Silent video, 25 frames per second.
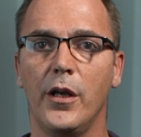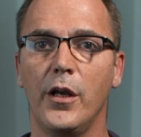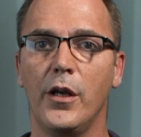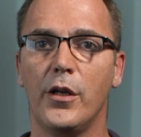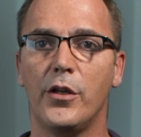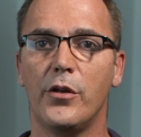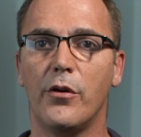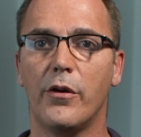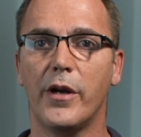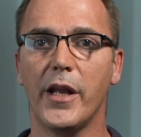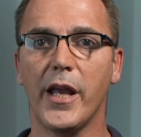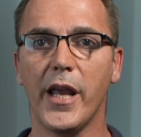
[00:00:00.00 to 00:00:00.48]

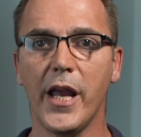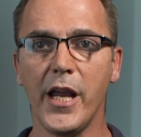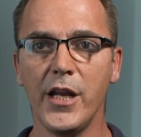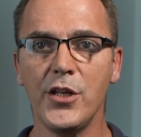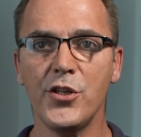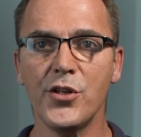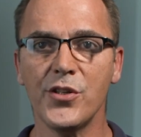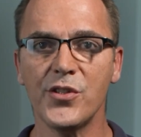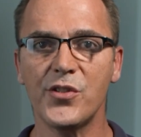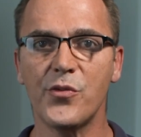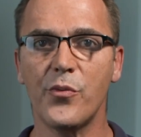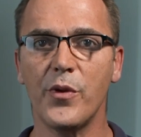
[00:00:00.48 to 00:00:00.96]
your
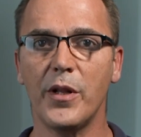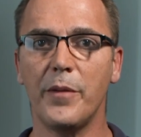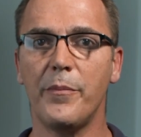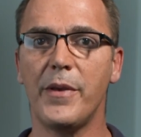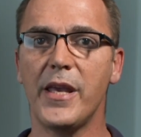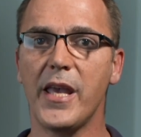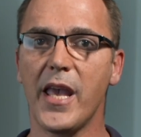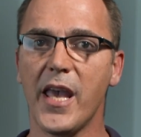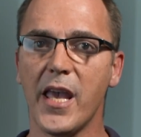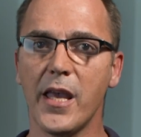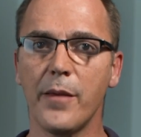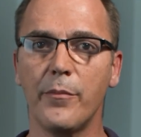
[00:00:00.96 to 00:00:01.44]
agents will
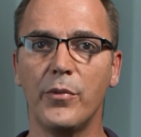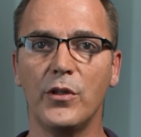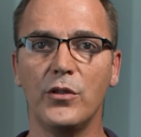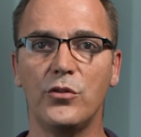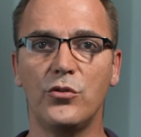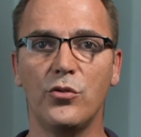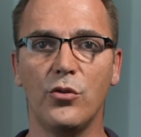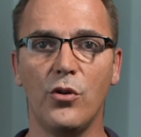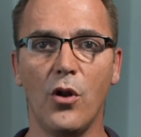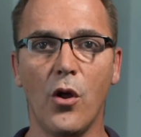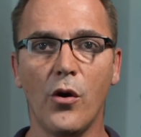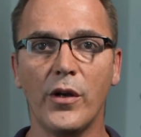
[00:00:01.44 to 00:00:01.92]
be able
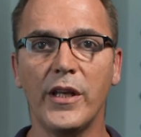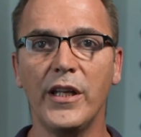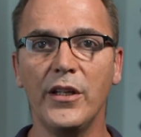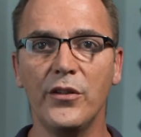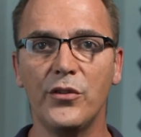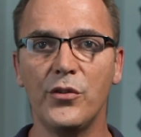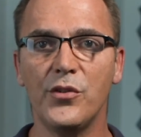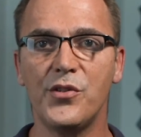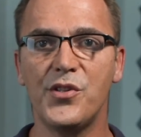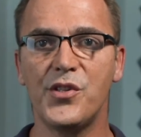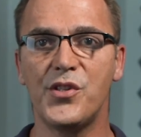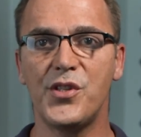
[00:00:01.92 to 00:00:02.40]
to log
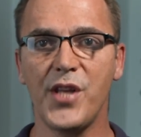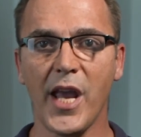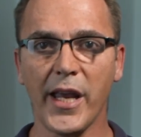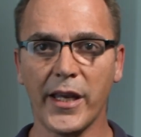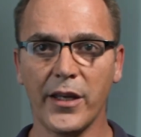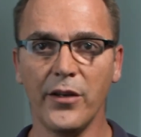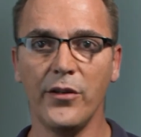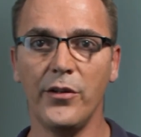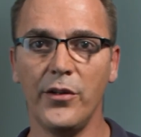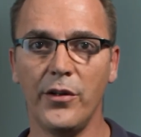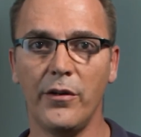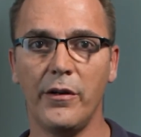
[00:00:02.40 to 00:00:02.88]
into
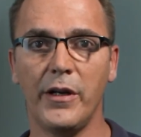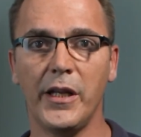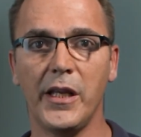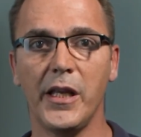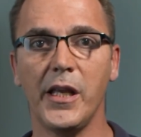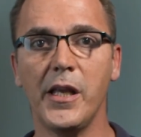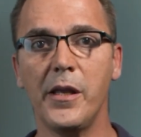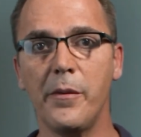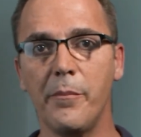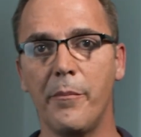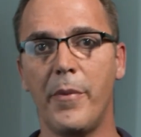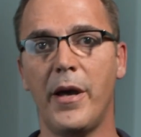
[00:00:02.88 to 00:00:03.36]
secondary
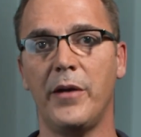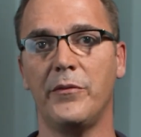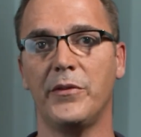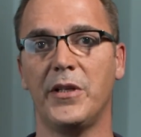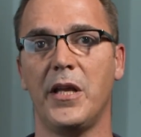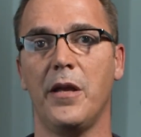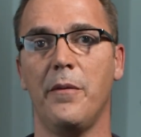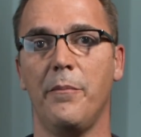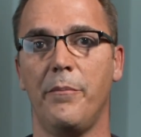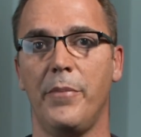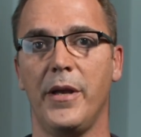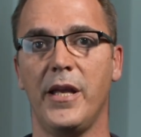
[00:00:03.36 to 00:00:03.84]
inbound
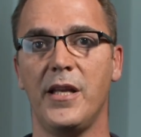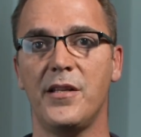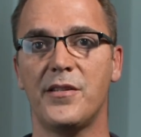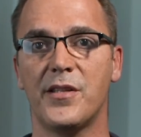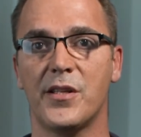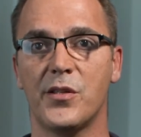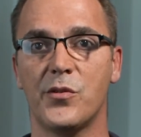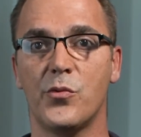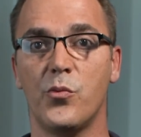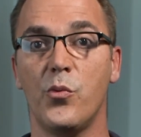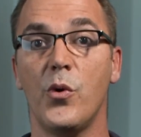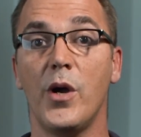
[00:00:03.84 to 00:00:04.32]
campaigns
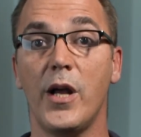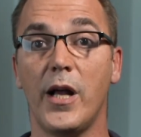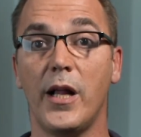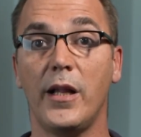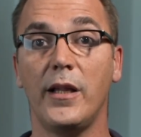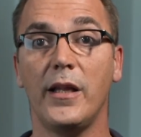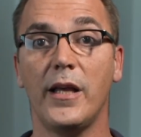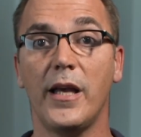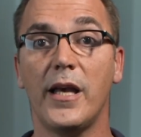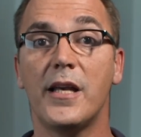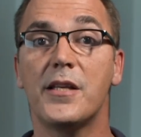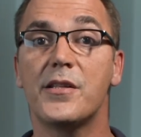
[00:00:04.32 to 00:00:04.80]
as
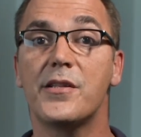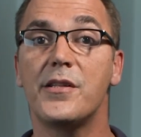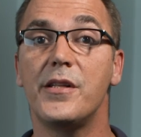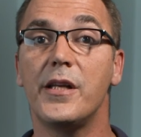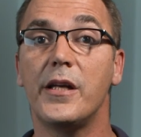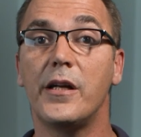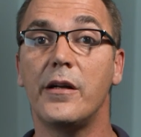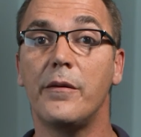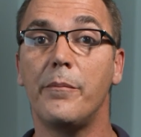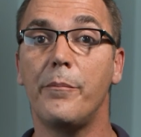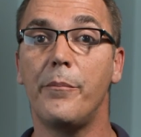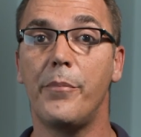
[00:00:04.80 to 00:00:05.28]
well as
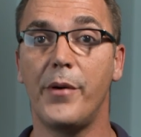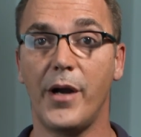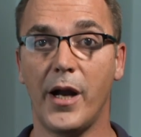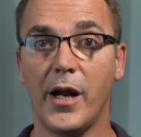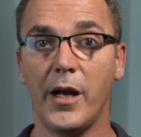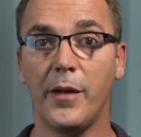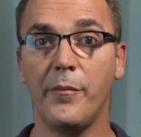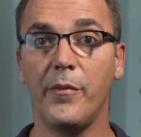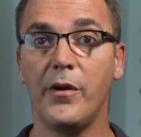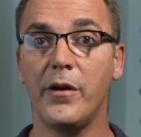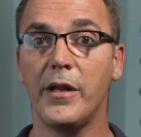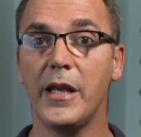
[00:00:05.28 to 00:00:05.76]
their
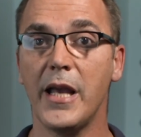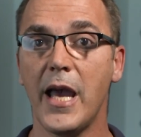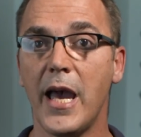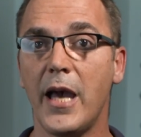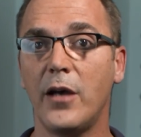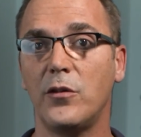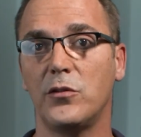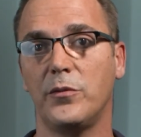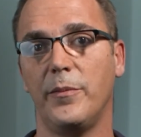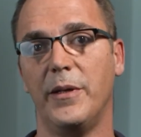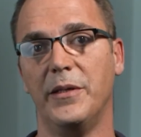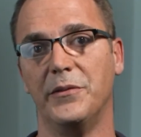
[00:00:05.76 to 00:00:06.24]
primary
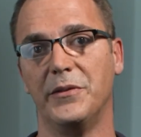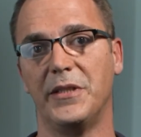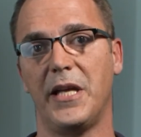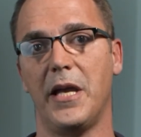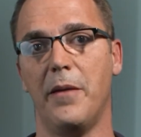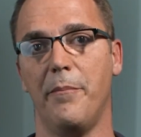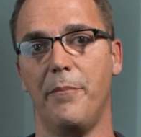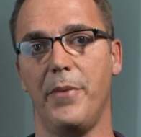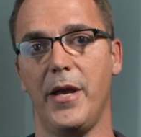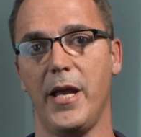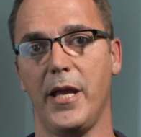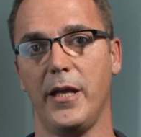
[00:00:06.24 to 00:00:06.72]
outbound
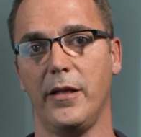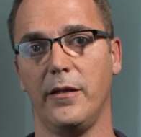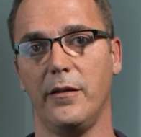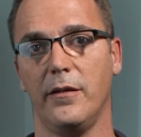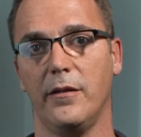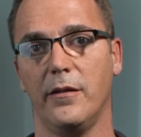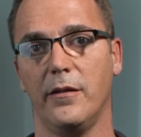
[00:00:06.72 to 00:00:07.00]
campaign.